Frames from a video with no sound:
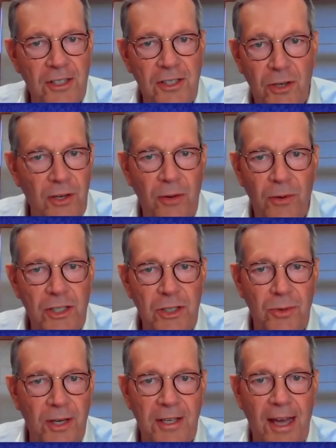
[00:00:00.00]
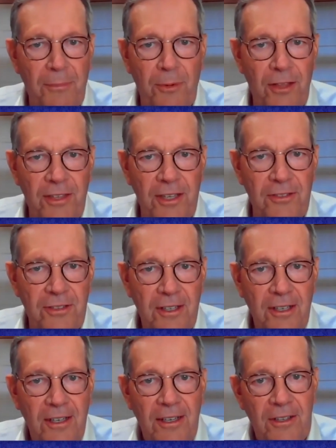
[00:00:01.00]
And so what you end up with is
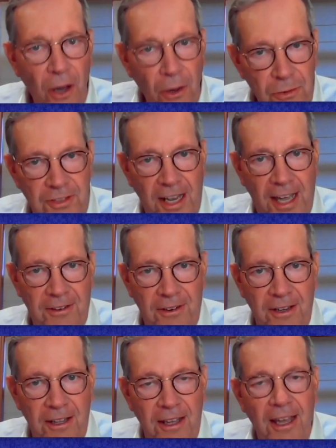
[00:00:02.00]
no standard.